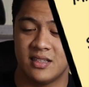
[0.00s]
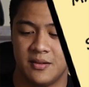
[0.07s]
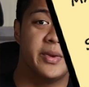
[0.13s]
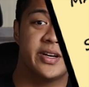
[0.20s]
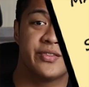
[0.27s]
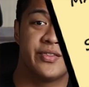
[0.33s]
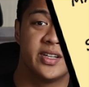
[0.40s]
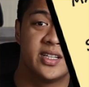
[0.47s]

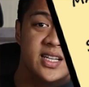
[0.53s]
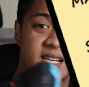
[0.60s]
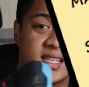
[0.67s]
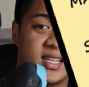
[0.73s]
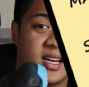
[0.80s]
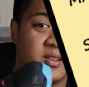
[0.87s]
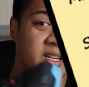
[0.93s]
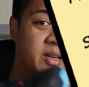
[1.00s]
Because for
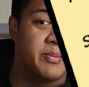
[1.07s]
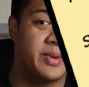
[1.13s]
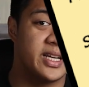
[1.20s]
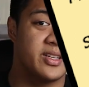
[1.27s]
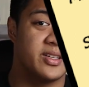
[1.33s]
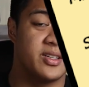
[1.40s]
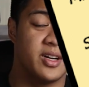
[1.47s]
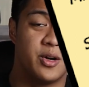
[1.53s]
6,000
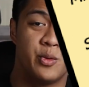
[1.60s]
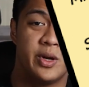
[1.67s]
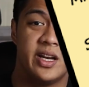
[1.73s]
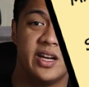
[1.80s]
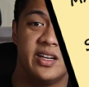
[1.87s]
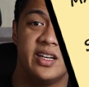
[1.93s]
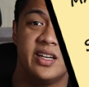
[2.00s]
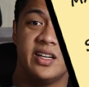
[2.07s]
pesos or
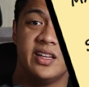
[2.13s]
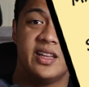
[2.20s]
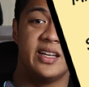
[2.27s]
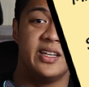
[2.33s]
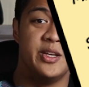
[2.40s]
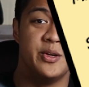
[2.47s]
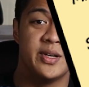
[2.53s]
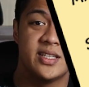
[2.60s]

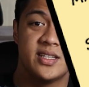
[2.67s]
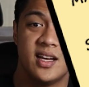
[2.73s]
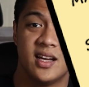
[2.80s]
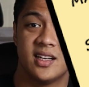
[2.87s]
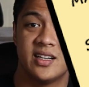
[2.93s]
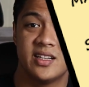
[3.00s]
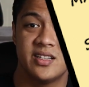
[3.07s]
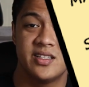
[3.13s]
$110
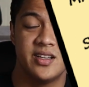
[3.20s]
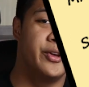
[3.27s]
US,